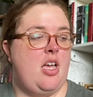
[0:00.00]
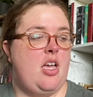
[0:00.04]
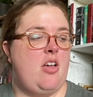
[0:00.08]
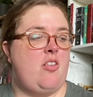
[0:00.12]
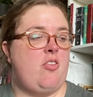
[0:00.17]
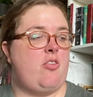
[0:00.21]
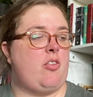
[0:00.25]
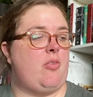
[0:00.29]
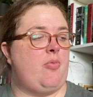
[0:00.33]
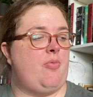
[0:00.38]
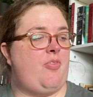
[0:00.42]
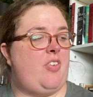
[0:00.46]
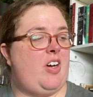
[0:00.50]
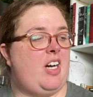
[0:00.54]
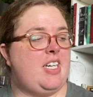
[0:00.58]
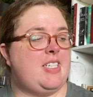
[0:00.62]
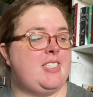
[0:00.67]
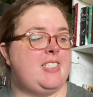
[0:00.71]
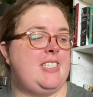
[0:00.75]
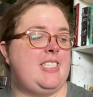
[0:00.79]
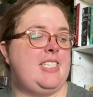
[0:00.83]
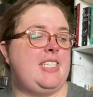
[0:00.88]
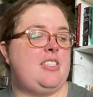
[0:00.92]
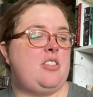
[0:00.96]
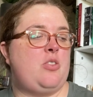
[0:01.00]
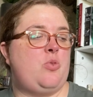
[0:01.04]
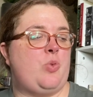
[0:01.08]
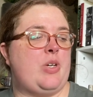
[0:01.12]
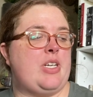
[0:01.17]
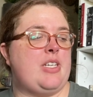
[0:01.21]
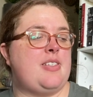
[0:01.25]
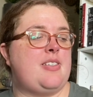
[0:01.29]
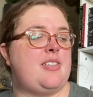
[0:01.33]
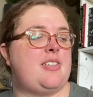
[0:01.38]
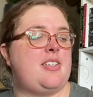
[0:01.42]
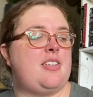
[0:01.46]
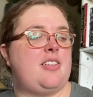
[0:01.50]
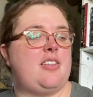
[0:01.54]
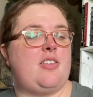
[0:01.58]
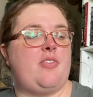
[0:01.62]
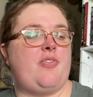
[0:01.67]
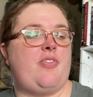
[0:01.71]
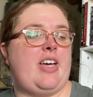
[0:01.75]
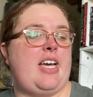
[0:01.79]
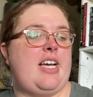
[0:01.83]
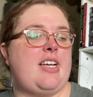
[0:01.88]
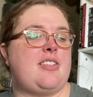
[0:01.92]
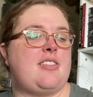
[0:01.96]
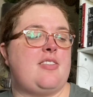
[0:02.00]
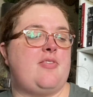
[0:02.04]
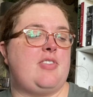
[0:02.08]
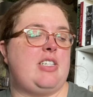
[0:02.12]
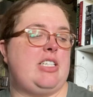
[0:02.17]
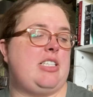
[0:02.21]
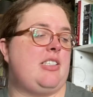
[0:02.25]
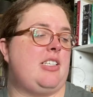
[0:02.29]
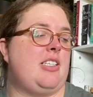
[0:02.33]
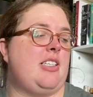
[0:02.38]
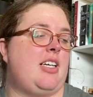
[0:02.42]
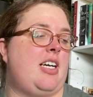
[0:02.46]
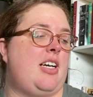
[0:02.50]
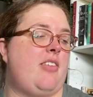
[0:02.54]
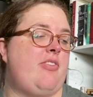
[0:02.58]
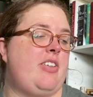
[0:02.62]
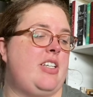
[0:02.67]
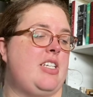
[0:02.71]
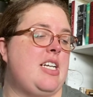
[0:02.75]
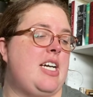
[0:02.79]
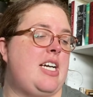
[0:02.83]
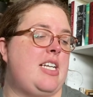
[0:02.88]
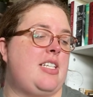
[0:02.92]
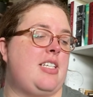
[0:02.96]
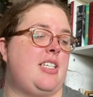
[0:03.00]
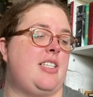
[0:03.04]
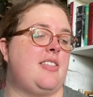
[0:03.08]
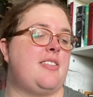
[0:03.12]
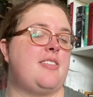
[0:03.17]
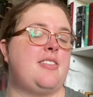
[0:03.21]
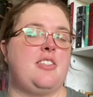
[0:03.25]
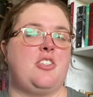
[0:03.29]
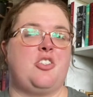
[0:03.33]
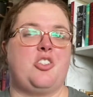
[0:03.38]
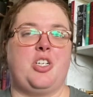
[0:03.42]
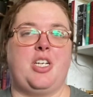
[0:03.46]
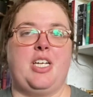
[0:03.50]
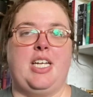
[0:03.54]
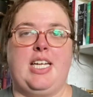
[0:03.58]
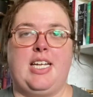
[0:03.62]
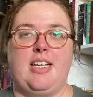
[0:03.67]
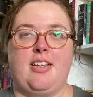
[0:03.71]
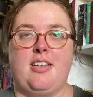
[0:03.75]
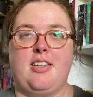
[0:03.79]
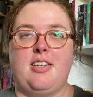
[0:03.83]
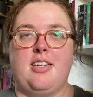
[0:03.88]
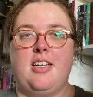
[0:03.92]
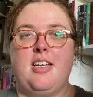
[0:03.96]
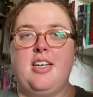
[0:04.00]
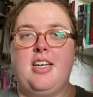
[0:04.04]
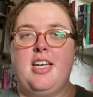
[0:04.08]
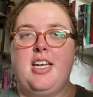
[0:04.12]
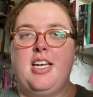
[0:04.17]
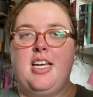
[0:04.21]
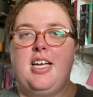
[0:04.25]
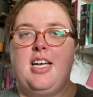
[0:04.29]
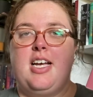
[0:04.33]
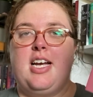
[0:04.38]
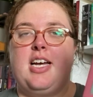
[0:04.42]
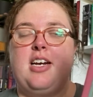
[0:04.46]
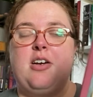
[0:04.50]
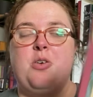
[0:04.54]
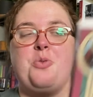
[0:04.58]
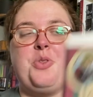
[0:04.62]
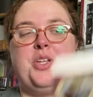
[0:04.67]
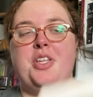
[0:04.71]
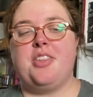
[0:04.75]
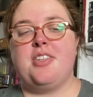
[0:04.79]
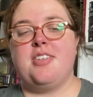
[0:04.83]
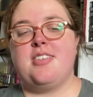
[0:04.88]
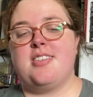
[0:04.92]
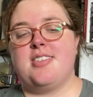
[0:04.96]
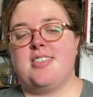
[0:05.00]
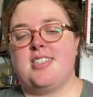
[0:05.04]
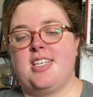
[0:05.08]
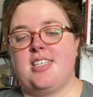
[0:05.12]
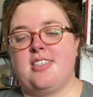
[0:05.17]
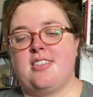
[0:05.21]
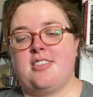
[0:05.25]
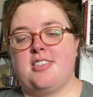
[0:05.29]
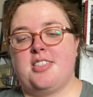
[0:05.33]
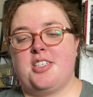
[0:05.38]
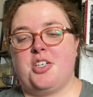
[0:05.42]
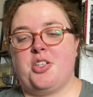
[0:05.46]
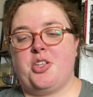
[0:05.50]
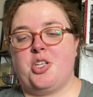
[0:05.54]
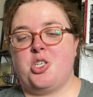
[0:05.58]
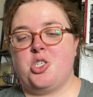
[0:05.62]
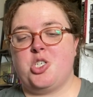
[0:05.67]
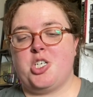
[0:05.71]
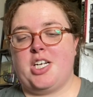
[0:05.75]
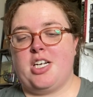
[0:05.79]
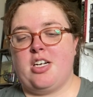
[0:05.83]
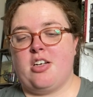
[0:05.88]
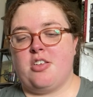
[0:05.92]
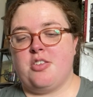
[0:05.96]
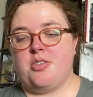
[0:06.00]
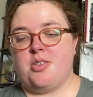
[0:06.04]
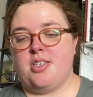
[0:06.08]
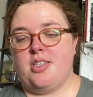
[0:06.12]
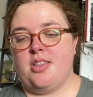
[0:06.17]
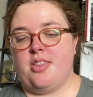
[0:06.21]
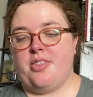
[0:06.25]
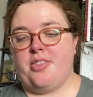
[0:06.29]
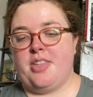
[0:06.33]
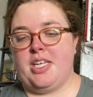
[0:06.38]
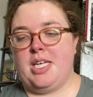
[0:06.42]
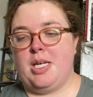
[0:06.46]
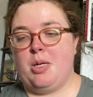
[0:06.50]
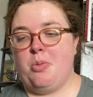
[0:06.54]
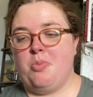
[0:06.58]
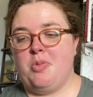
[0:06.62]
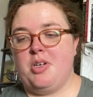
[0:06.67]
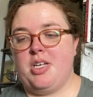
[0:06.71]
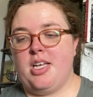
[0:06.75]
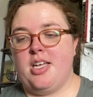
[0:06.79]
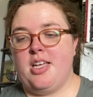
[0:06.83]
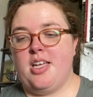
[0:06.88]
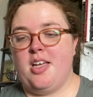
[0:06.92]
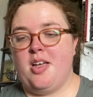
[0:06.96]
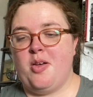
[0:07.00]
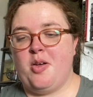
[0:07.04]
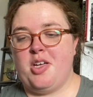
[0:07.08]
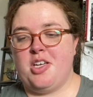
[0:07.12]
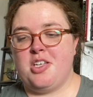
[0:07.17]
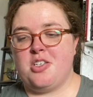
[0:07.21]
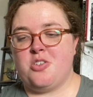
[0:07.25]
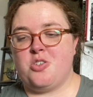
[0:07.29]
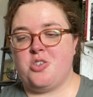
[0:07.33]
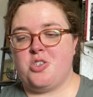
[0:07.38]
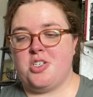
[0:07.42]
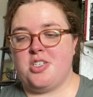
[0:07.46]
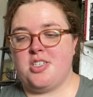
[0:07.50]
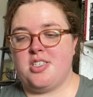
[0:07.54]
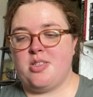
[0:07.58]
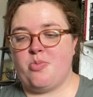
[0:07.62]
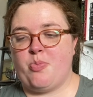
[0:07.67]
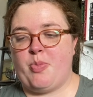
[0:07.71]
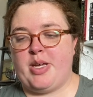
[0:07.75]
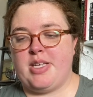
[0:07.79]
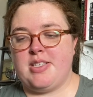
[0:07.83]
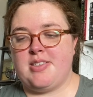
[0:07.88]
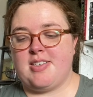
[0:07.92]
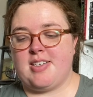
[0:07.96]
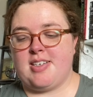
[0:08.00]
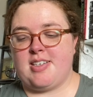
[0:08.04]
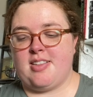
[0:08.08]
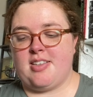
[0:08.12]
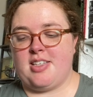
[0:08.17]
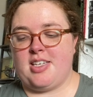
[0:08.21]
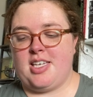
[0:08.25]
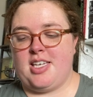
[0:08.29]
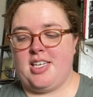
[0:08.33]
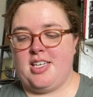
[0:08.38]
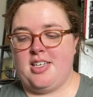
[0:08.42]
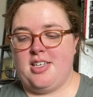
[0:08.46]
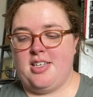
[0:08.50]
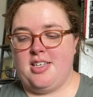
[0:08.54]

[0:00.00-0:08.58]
From Fox Hunting to Whist, The Facts of Daily Life in 19th Century England. I don't think this is necessarily Jane Austen themed. It's just basically,